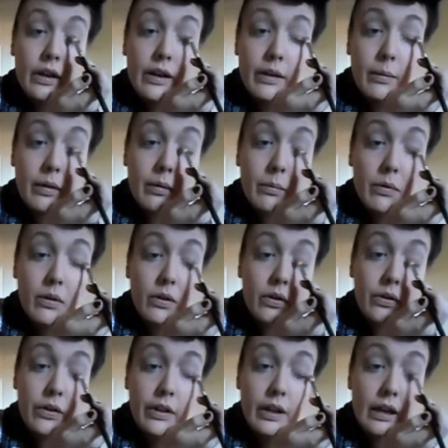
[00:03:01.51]
Add a bit
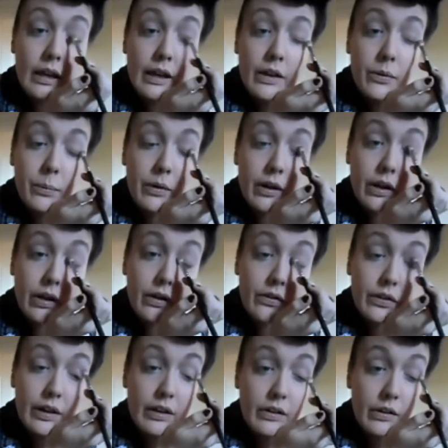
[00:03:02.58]
more to the lid,
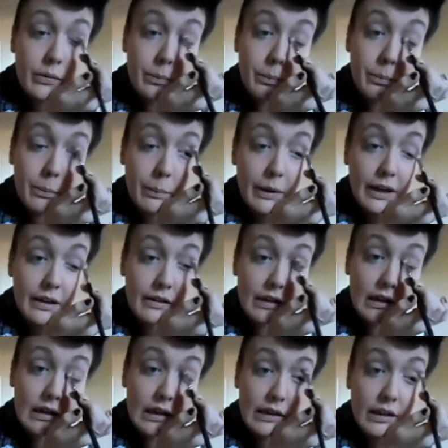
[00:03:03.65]
because this is
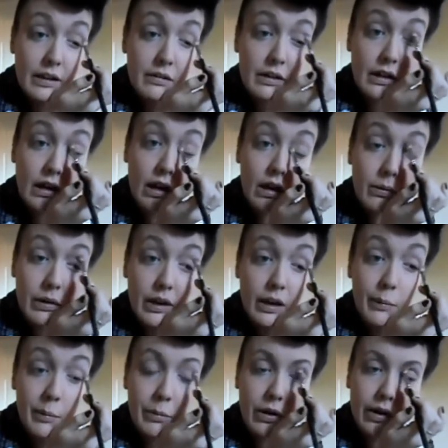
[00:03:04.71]
basically the only colour we're
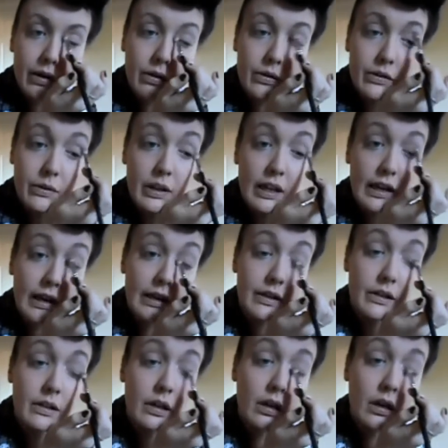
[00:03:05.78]
going to be putting onto the
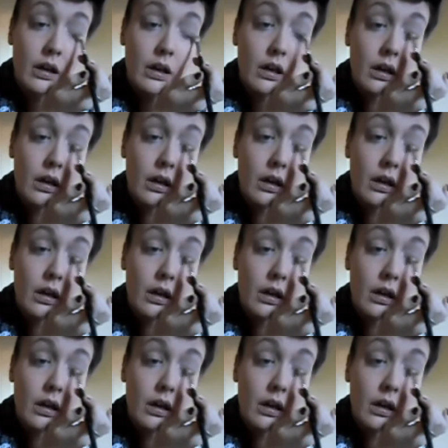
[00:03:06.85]
lids.